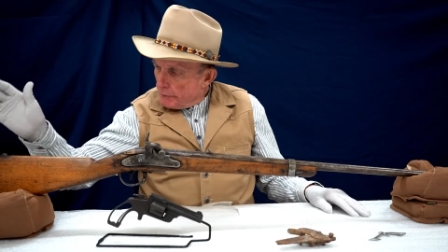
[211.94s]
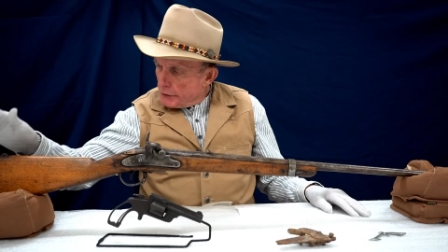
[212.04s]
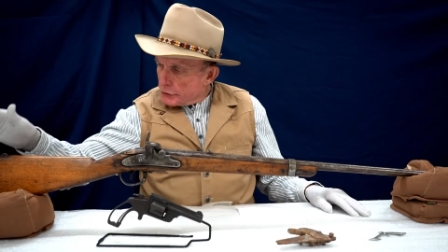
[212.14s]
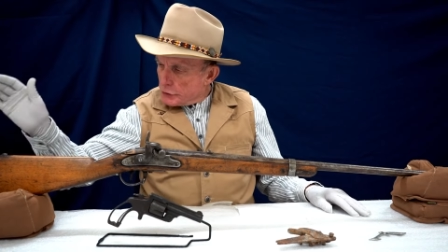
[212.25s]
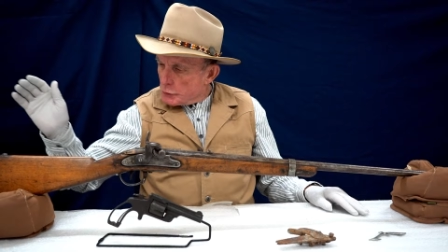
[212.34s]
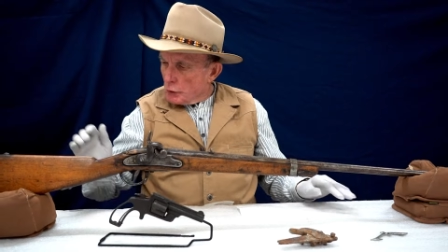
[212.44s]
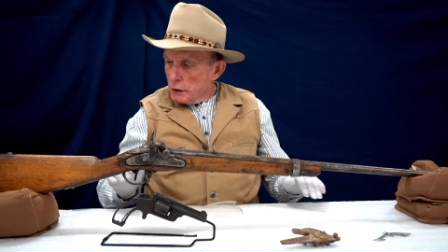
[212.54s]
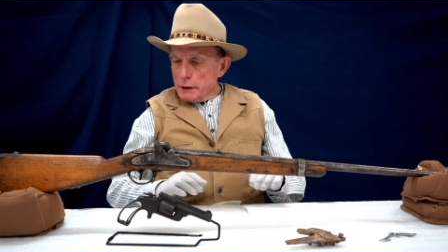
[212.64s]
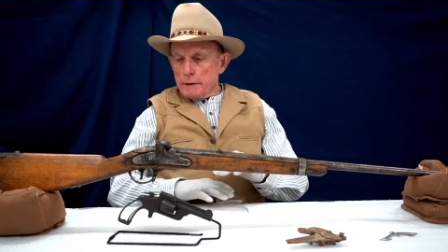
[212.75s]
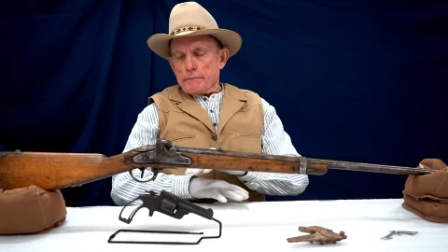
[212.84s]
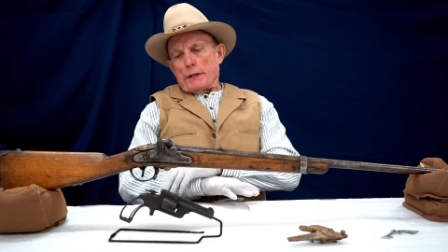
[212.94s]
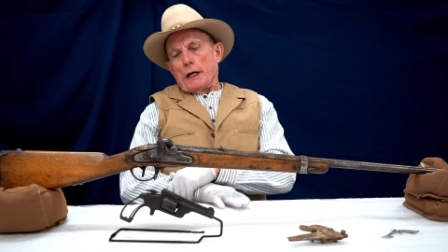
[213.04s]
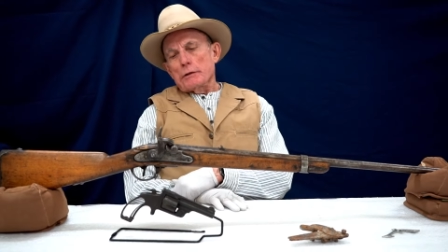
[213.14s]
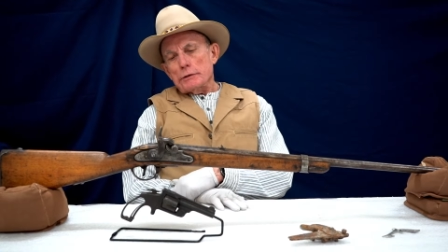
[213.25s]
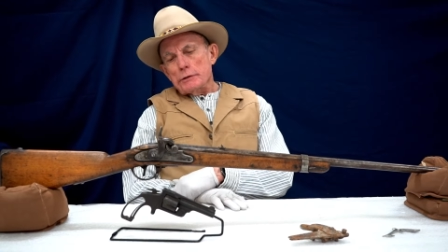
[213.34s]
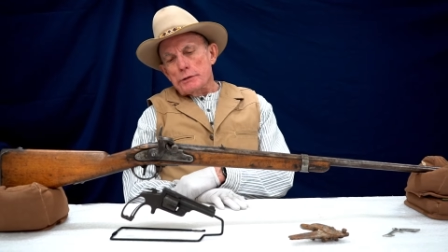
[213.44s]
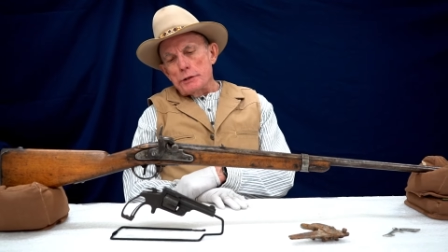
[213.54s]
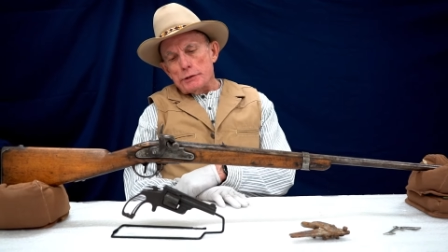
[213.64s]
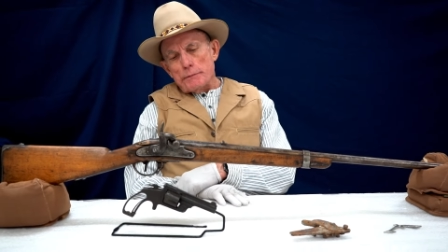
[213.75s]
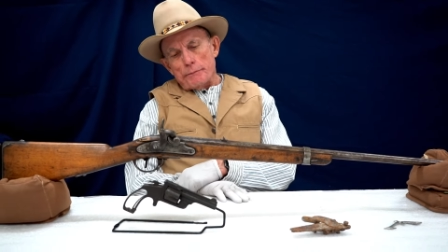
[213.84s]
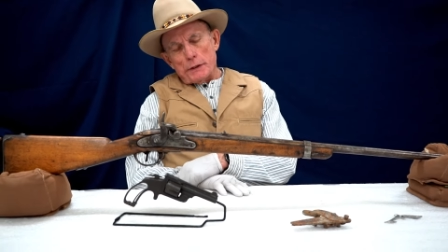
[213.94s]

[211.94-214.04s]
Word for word: This is one, I looked at this